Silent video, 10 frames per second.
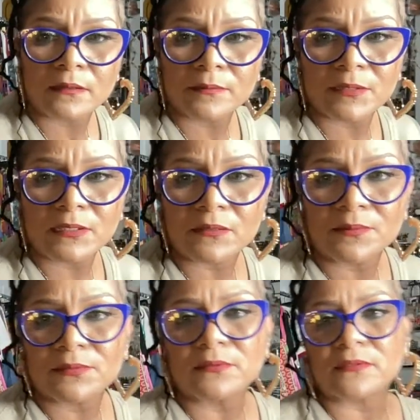Let me go
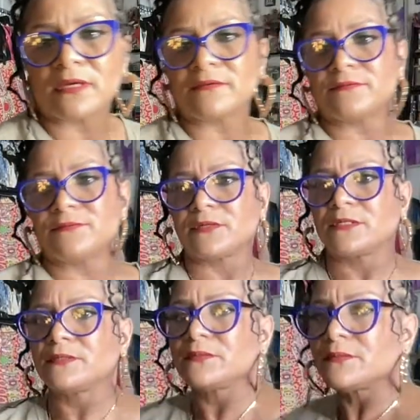pull that for
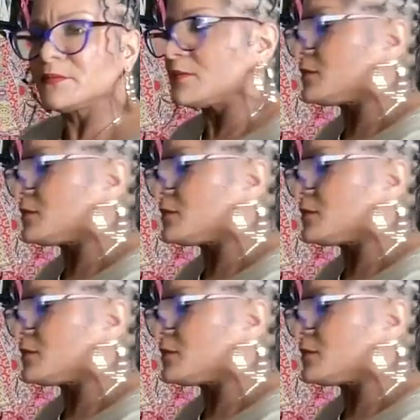you.